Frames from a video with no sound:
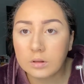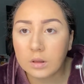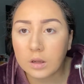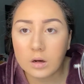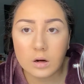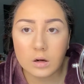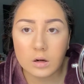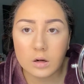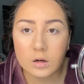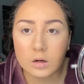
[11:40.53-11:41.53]
they
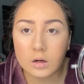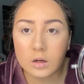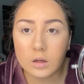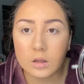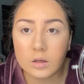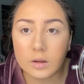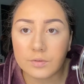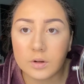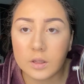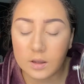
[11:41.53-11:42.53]
are
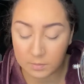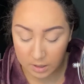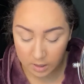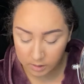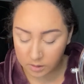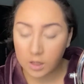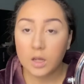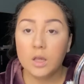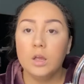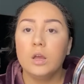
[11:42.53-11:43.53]
definitely a mess.
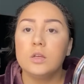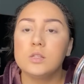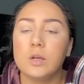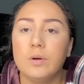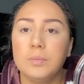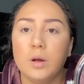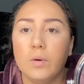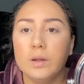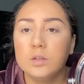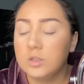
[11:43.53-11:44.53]
So I'm
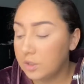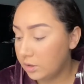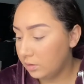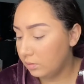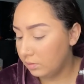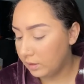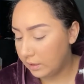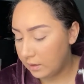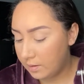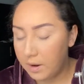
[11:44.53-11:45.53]
going to
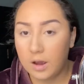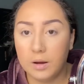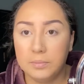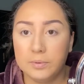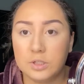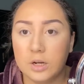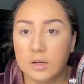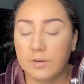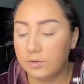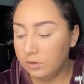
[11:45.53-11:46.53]
clean them up, which I
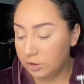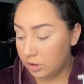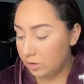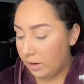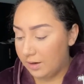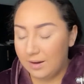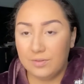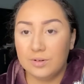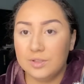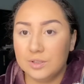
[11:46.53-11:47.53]
never
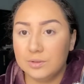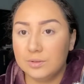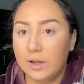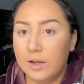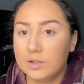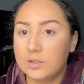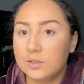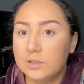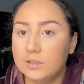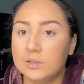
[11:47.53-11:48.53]
do
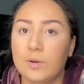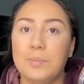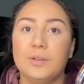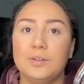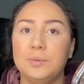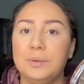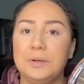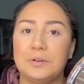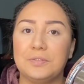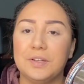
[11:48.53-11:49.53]
actually, so I'm a little bit
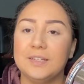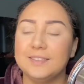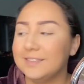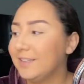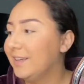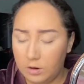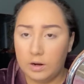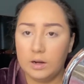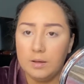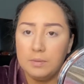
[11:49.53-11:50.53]
nervous. Alright,
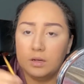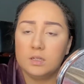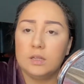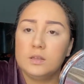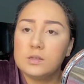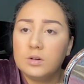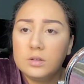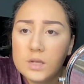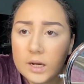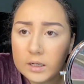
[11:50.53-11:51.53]
I'm gonna take this little
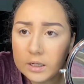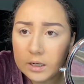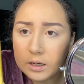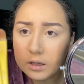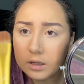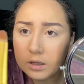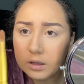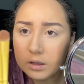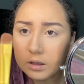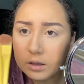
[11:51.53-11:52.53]
tiny
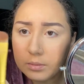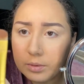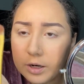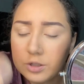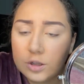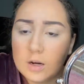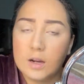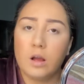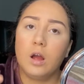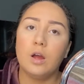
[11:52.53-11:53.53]
brush that I
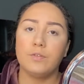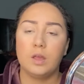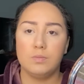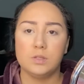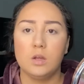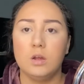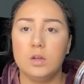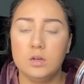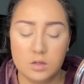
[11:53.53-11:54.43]
got off Amazon